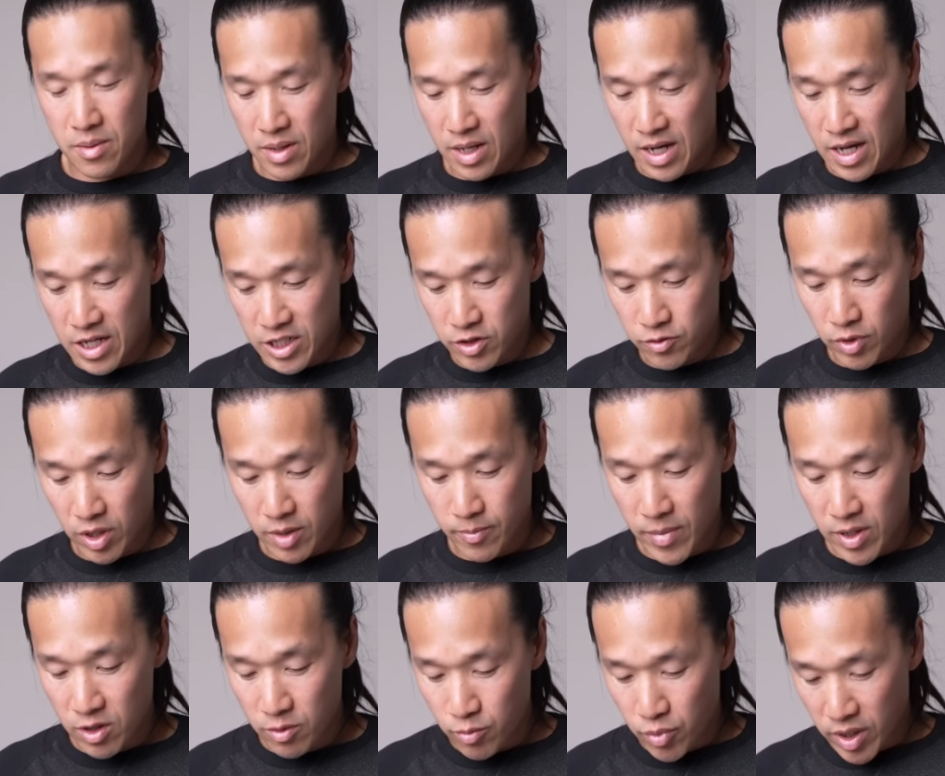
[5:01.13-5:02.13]
I actually
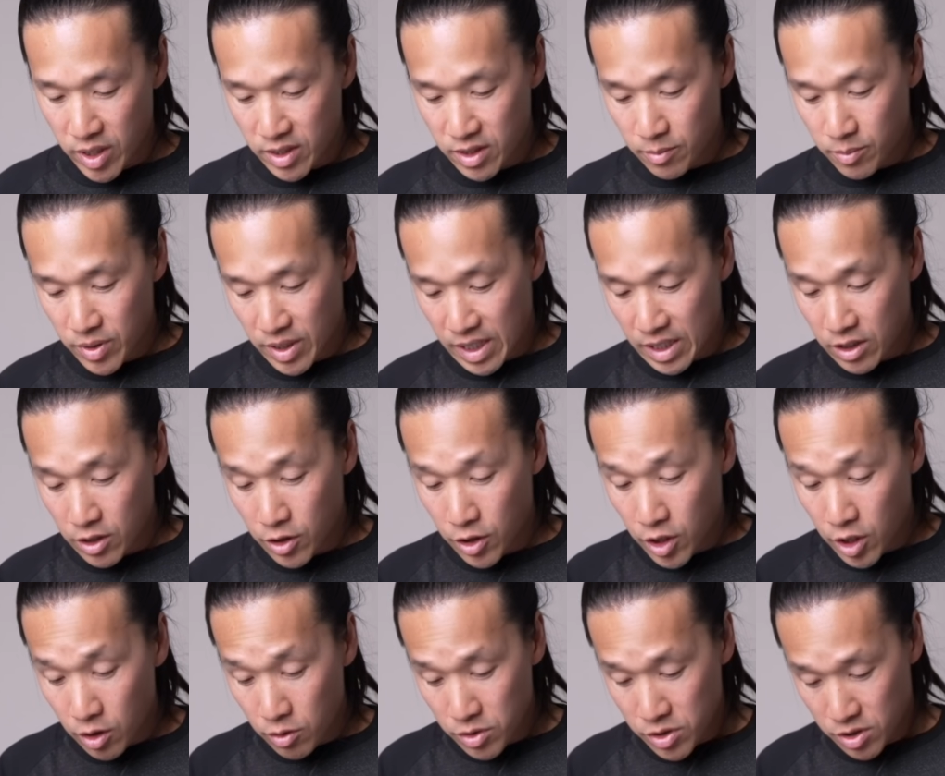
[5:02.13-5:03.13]
recommend you bringing the blade
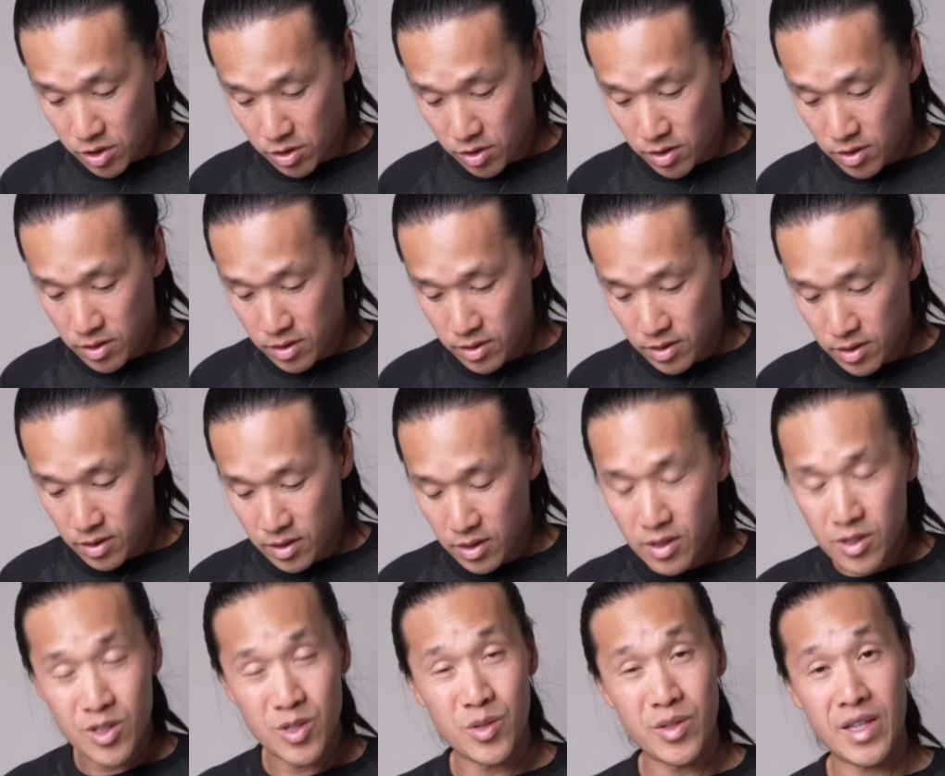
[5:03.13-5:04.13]
closer
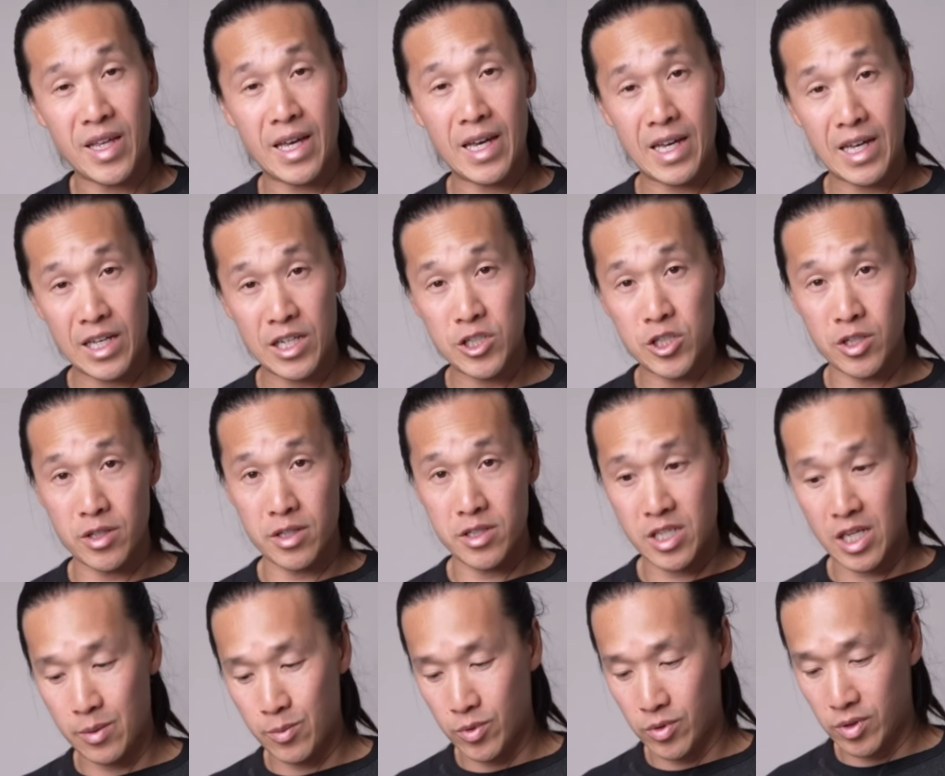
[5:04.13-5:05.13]
to the edge of the
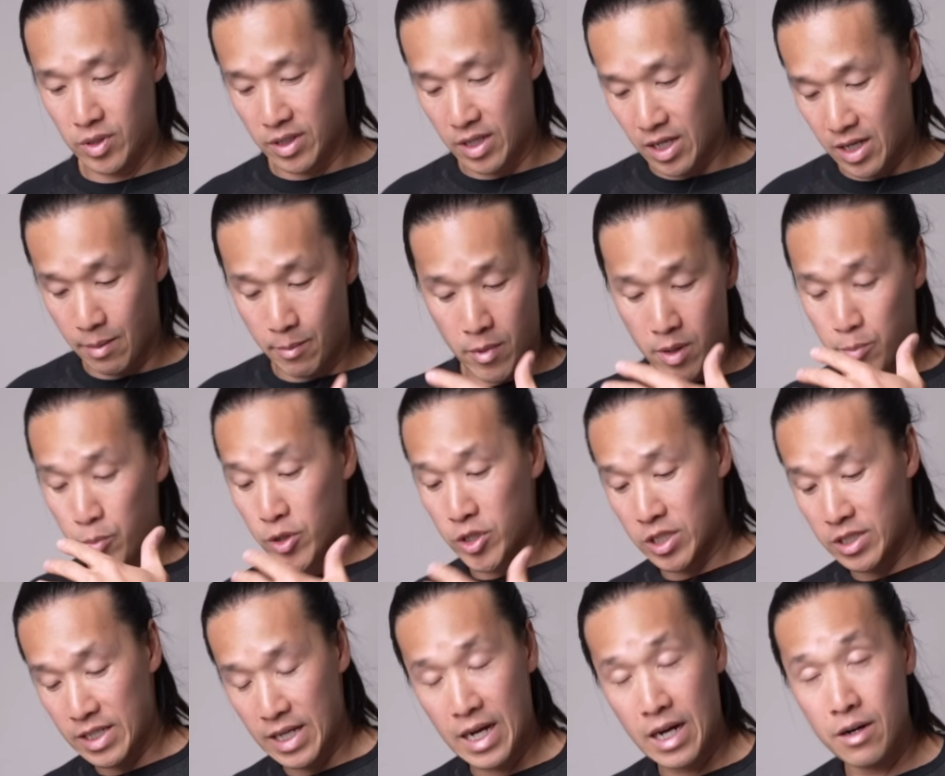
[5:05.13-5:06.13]
table. Again, I'm not
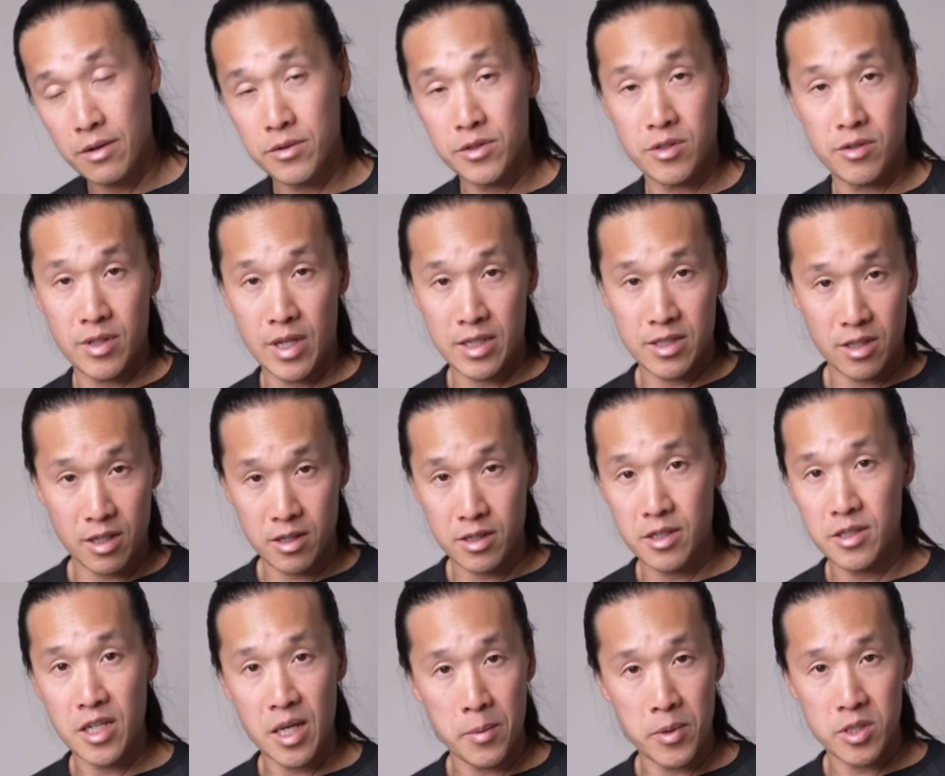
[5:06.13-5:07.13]
pushing down, so that's not going
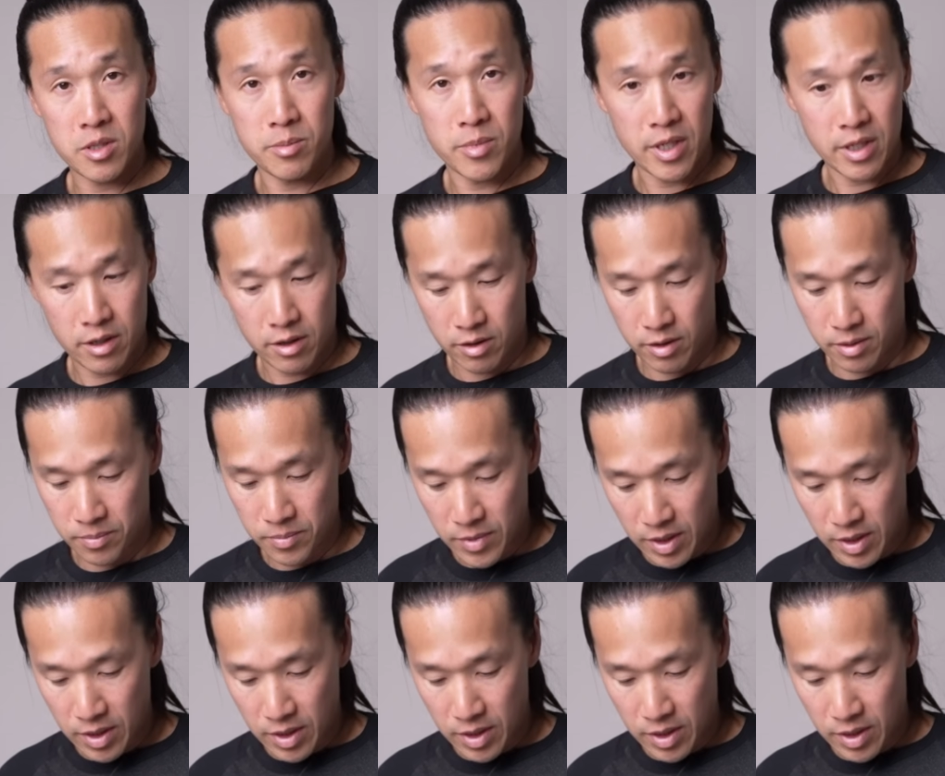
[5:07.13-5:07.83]
to damage the blade at all.